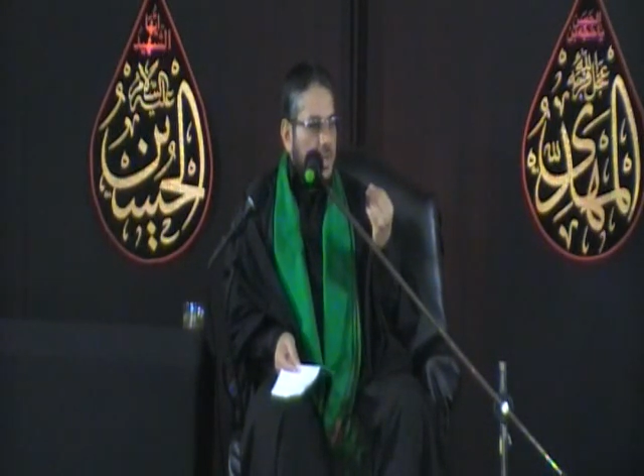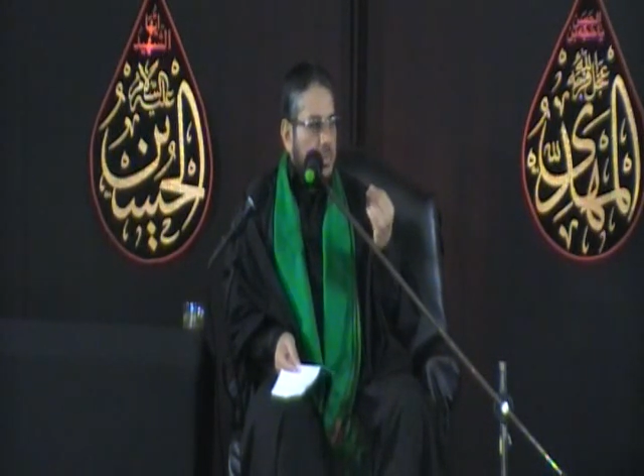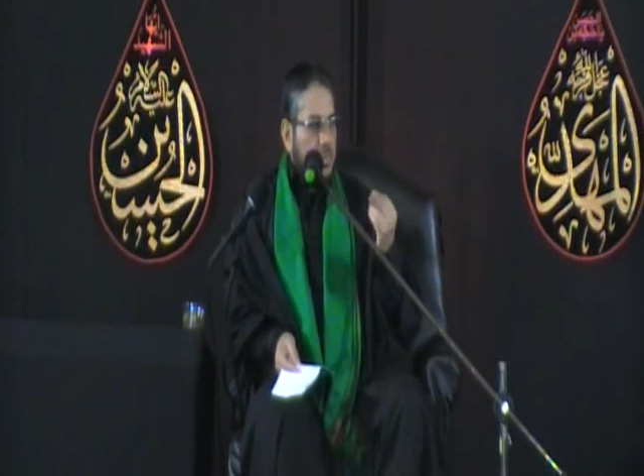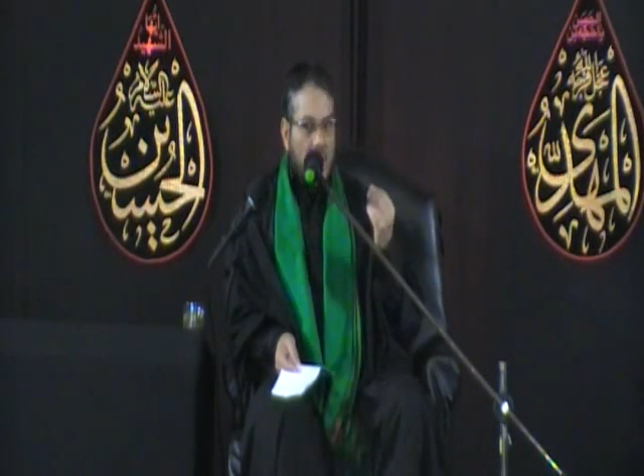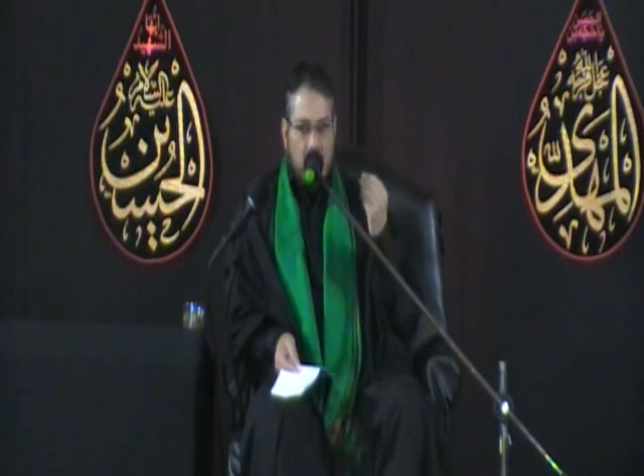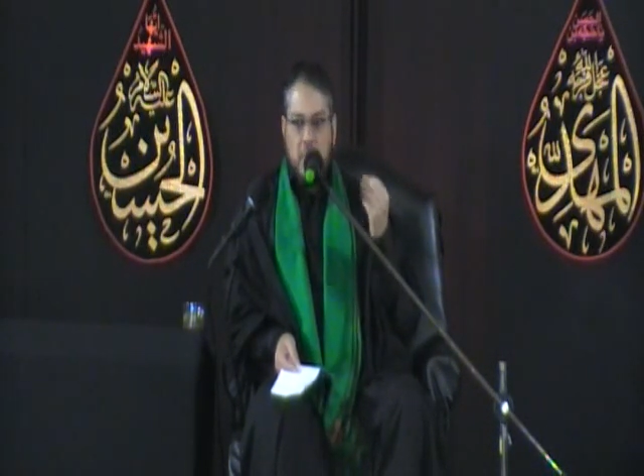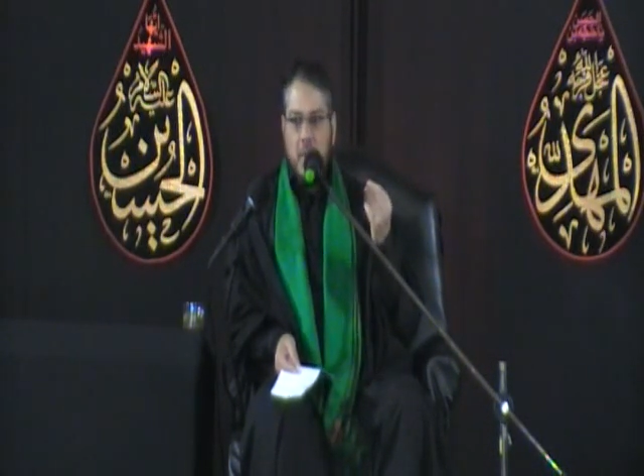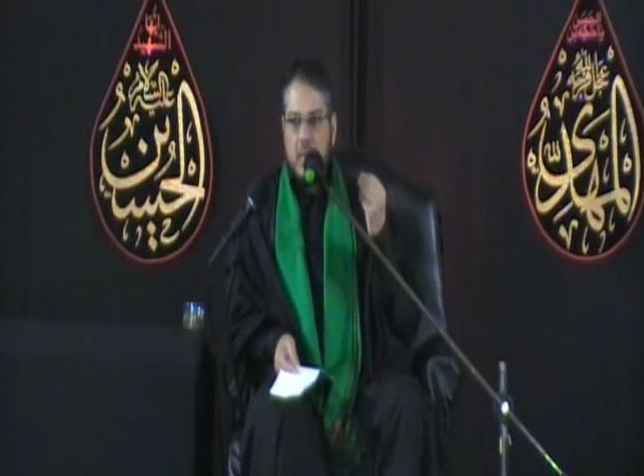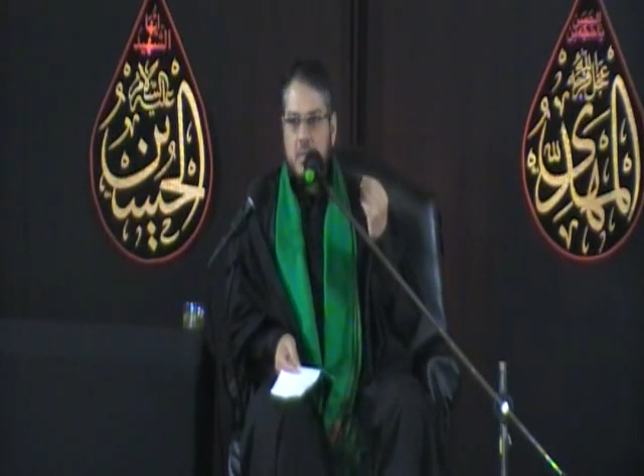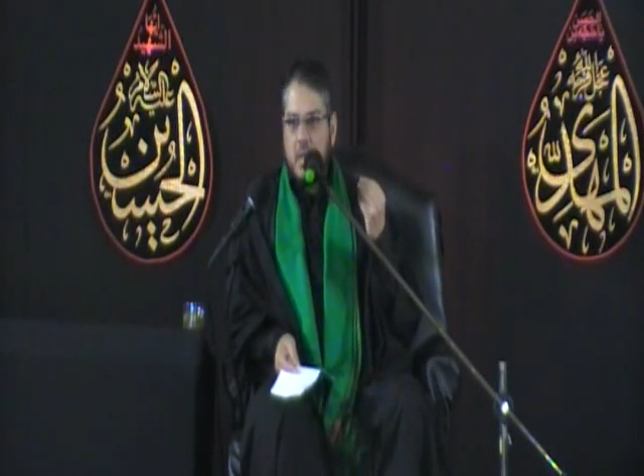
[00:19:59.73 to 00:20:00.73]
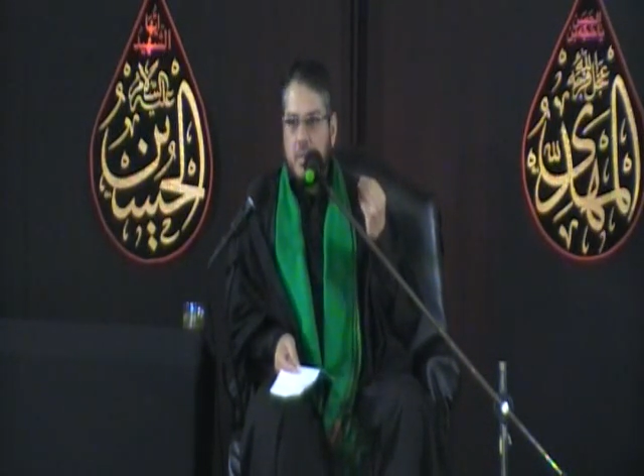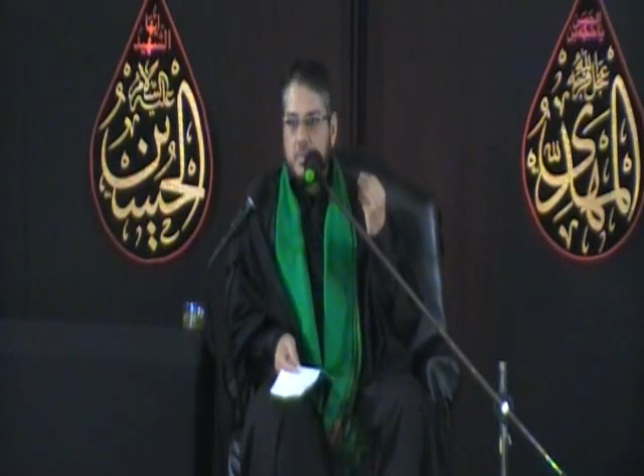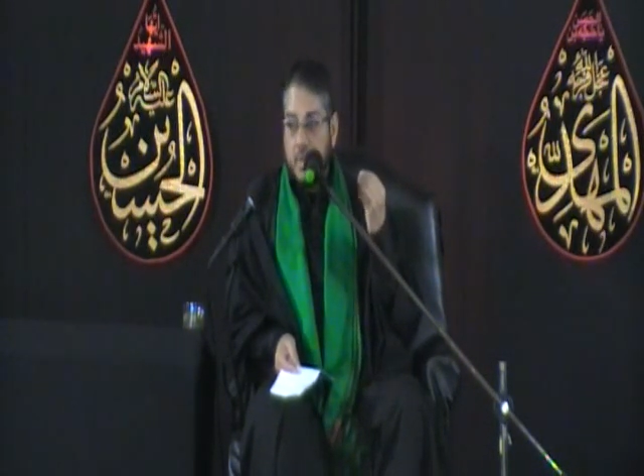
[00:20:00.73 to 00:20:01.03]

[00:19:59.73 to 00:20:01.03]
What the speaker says: Ibrahim alayhi salam